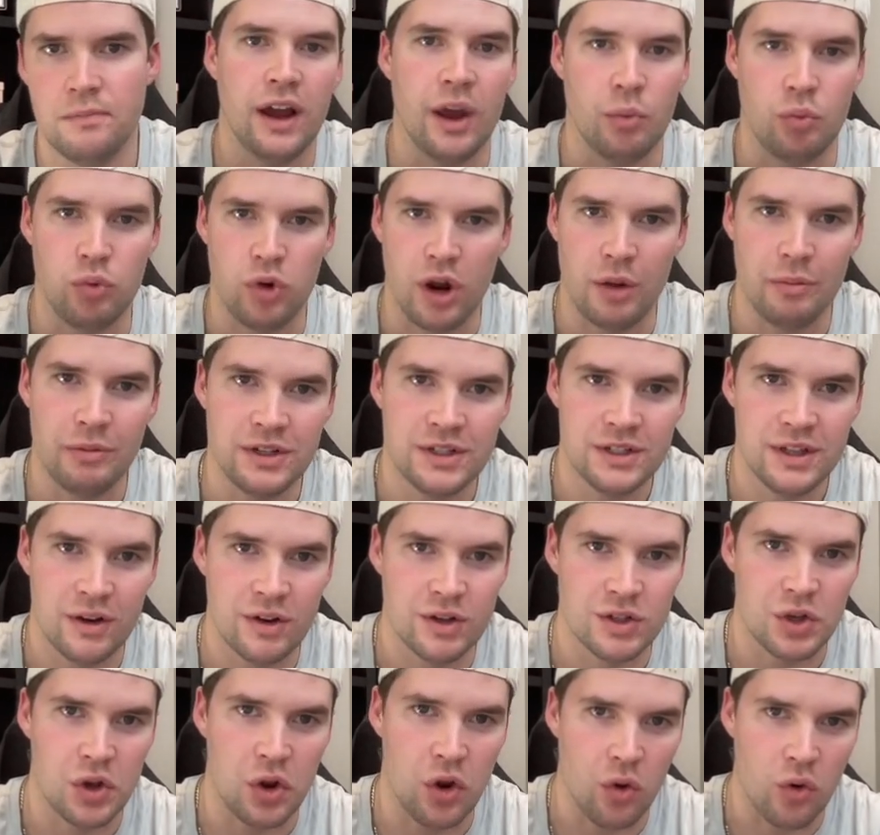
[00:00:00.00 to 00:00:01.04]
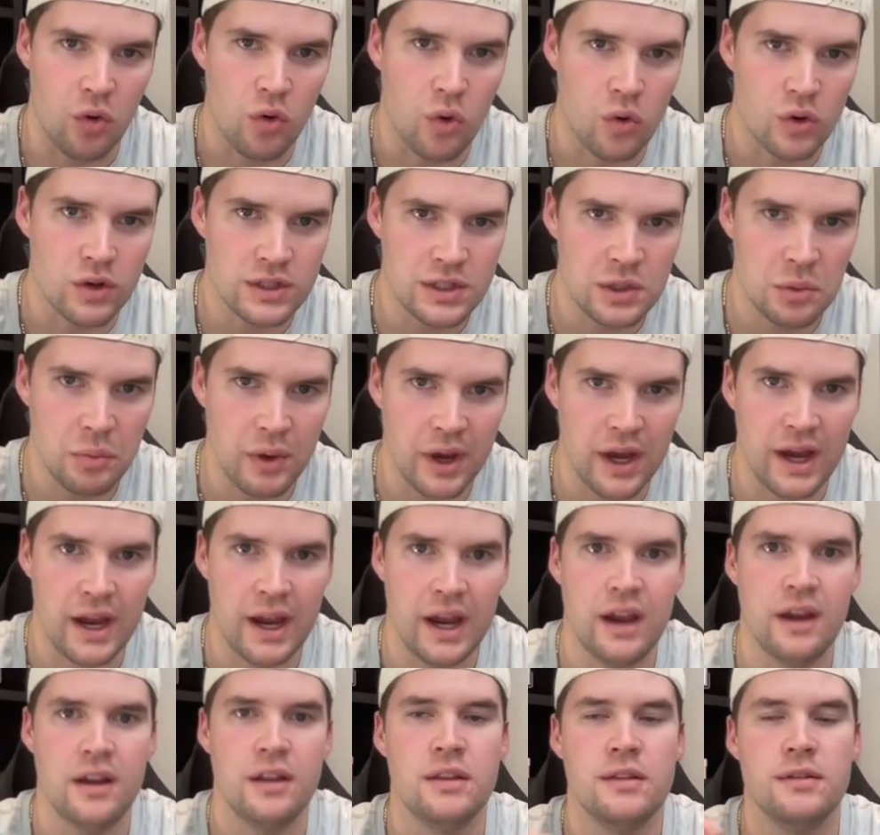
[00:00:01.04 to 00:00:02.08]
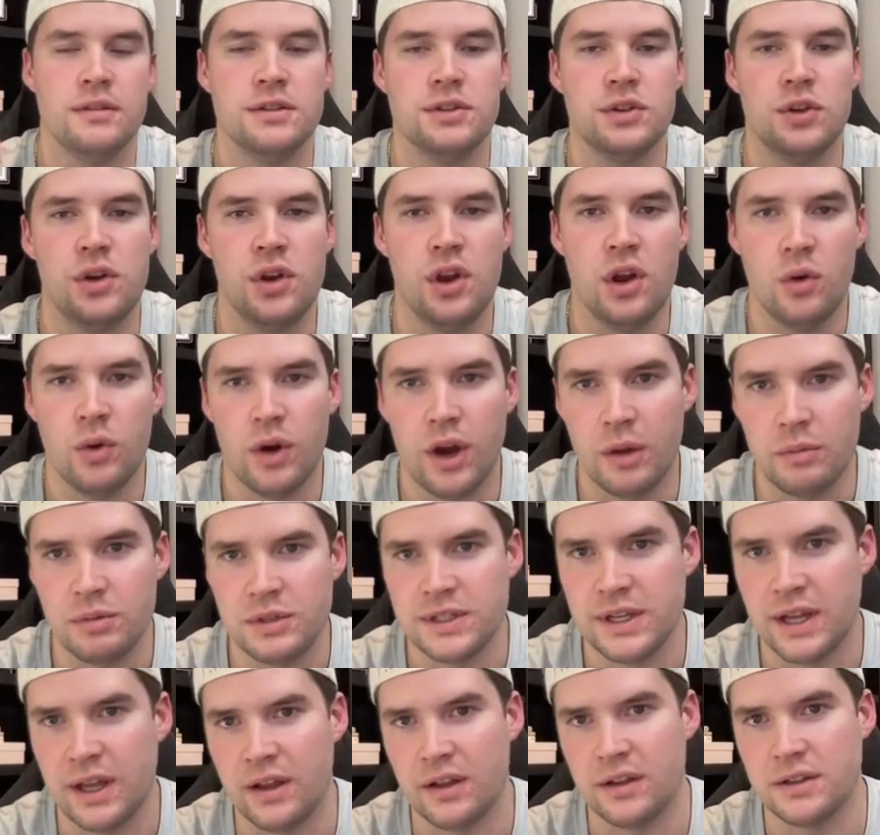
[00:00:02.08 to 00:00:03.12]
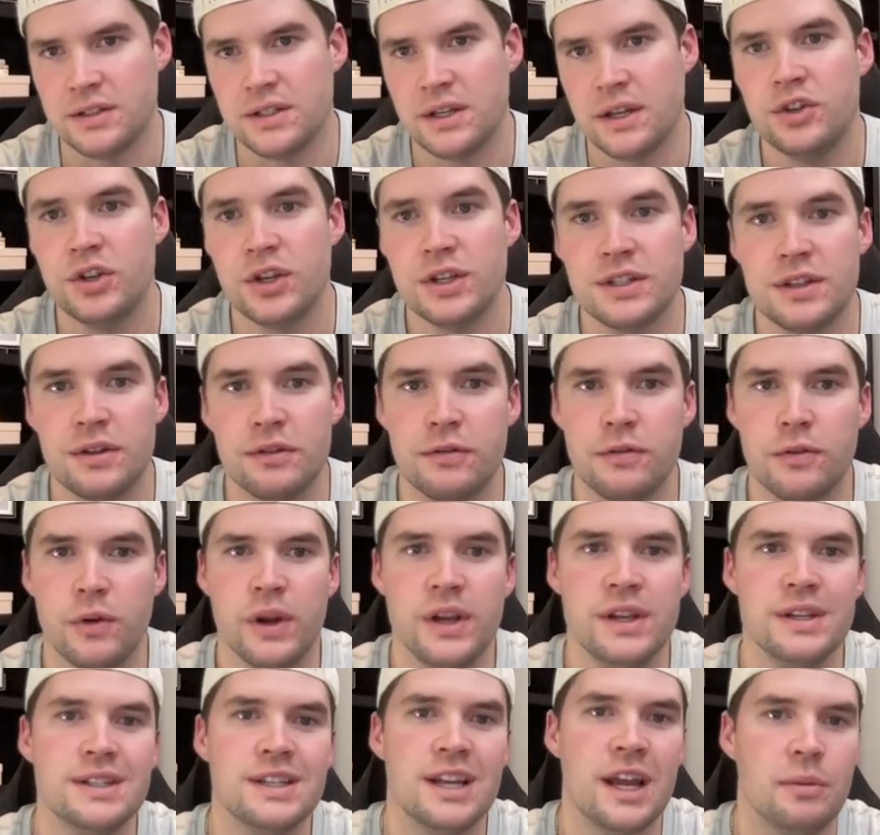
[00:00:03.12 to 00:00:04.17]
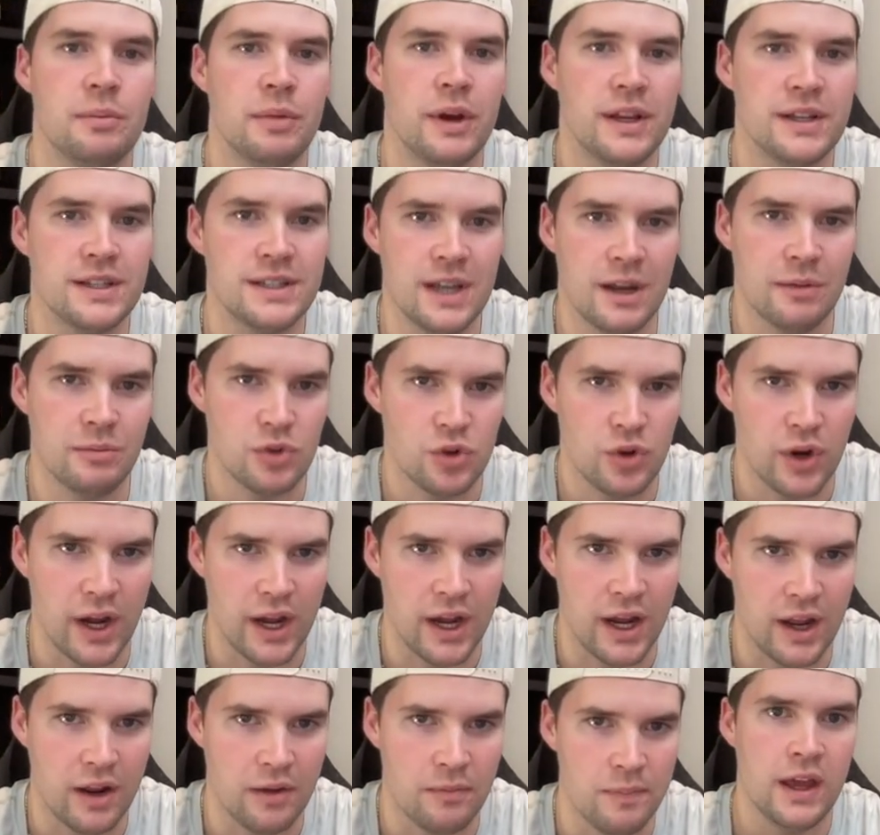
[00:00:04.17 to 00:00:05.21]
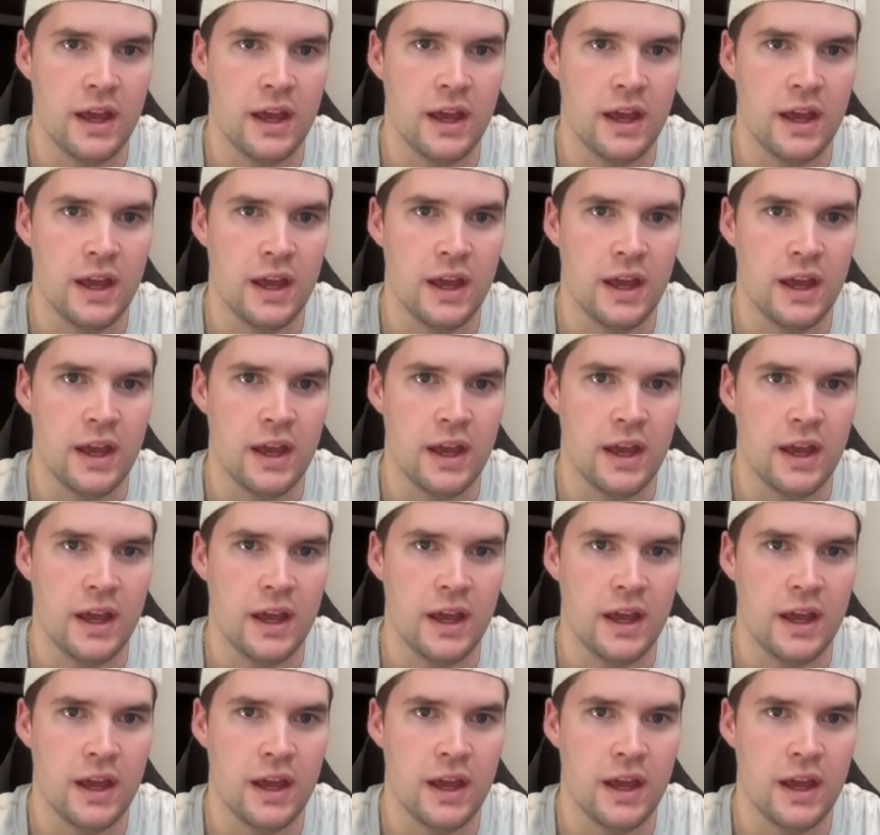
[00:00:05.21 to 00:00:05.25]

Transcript: I promise there's no course to buy, there's no upsells, just the free step-by-step training.